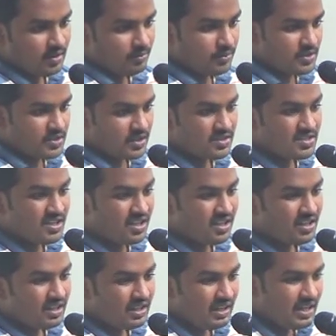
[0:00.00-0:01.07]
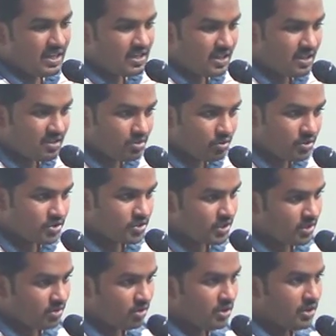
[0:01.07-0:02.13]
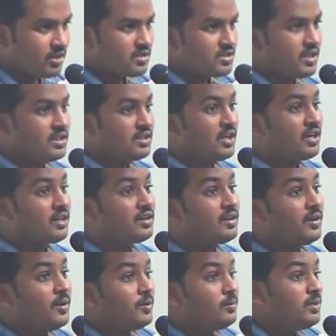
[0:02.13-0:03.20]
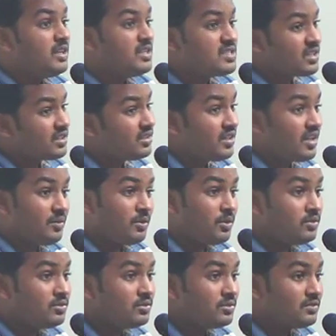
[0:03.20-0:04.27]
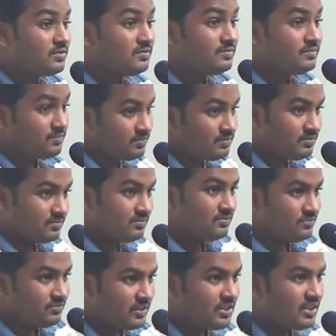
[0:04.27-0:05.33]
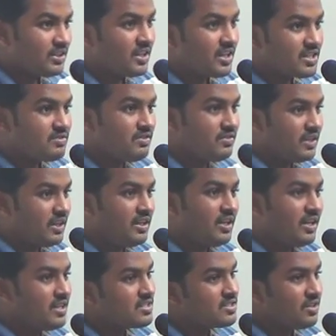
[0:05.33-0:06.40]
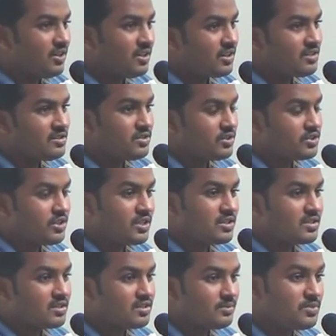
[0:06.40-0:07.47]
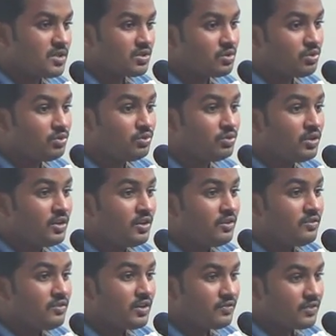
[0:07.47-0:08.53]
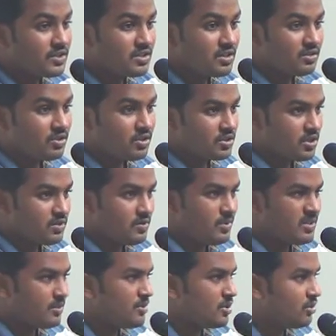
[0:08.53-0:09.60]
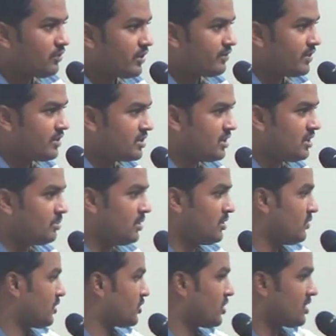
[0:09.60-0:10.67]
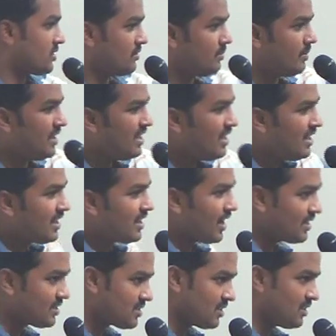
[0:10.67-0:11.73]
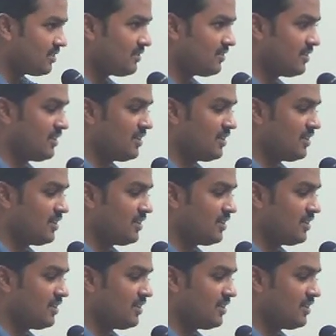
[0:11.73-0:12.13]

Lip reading: The company sends a letter to the shareholder saying that please send the amount within the next 15 days or else your shares are subject to forfeiture. Your shares will be subject to forfeiture. That means your shares will be cancelled.